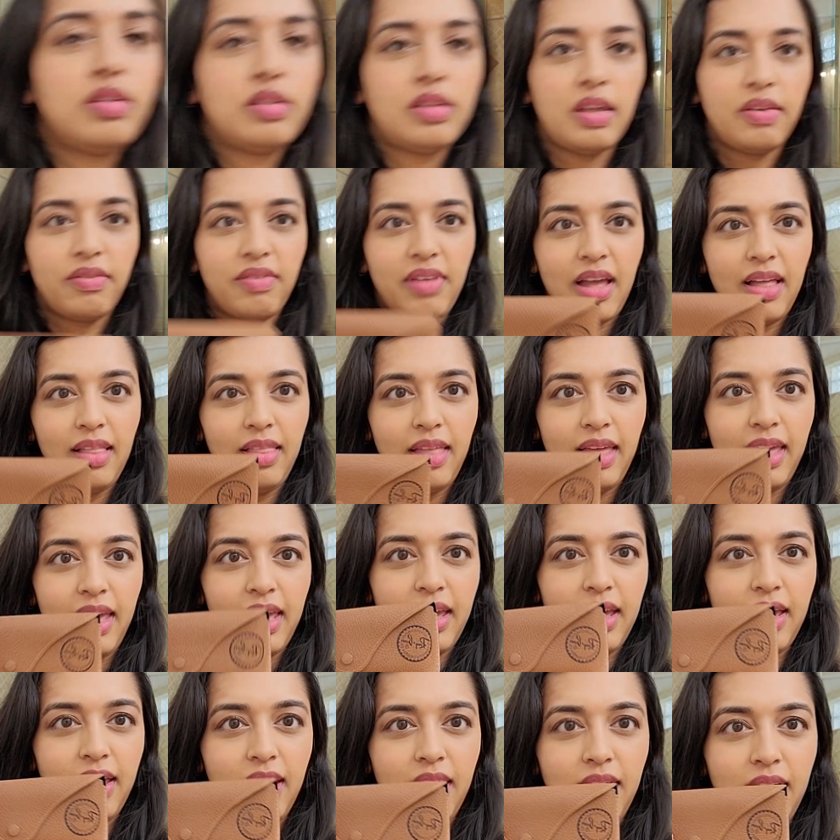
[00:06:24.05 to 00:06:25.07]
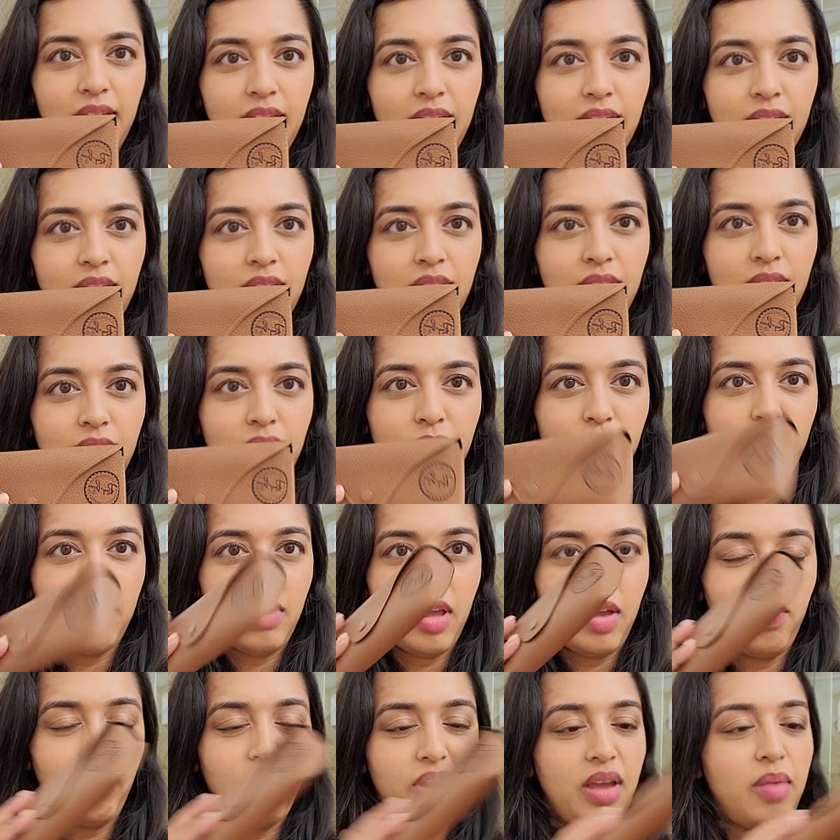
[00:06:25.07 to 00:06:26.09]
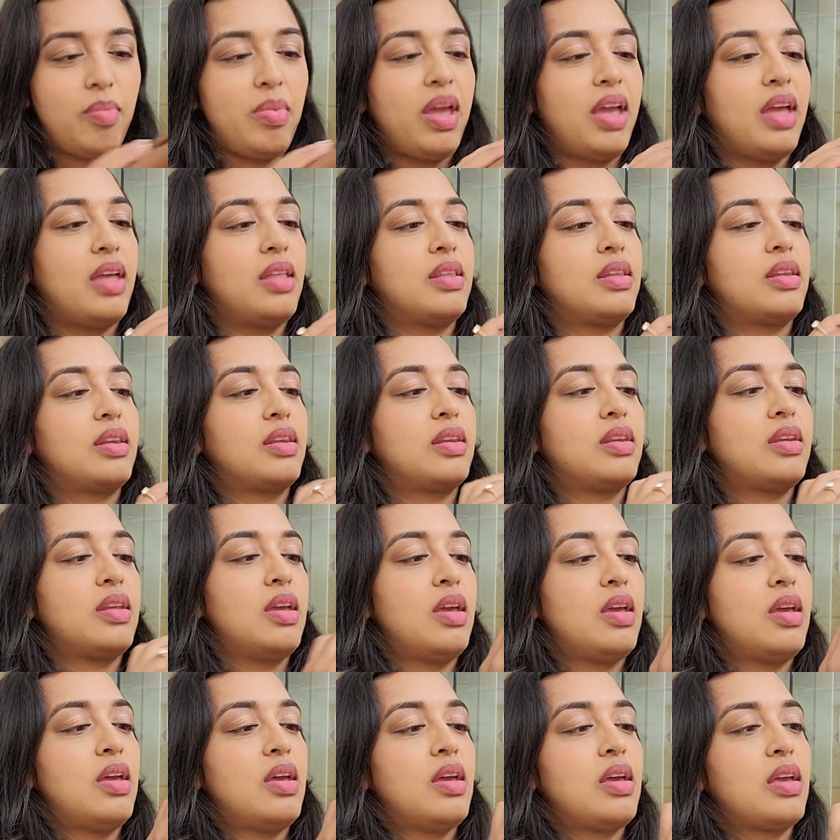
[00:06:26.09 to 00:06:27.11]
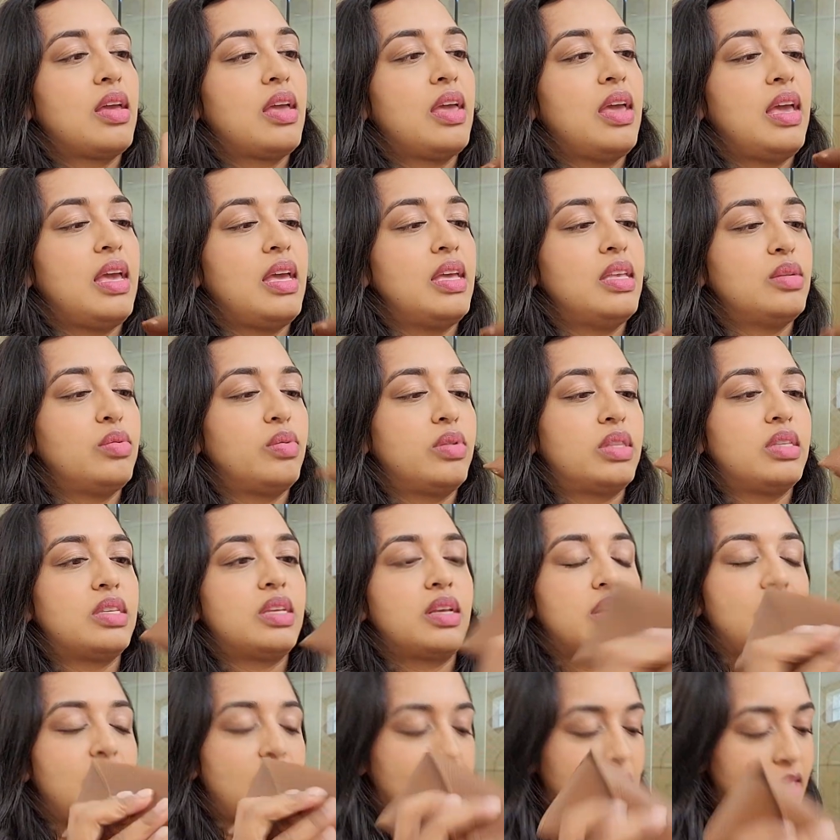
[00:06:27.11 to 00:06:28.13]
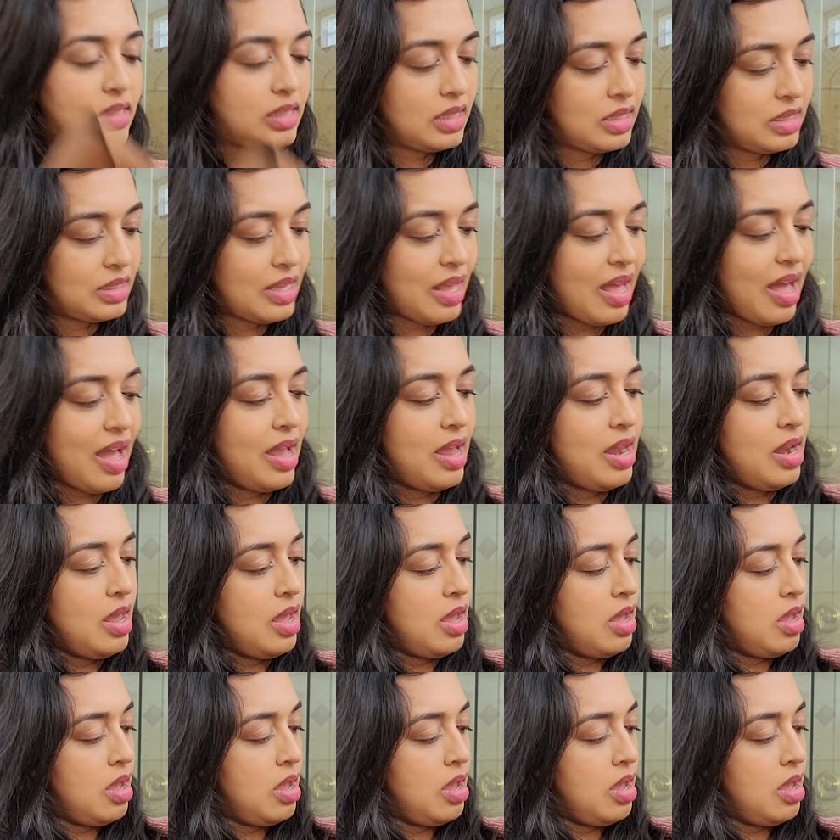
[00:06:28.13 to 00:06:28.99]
I've got like a Ray-Ban case with sunglasses inside.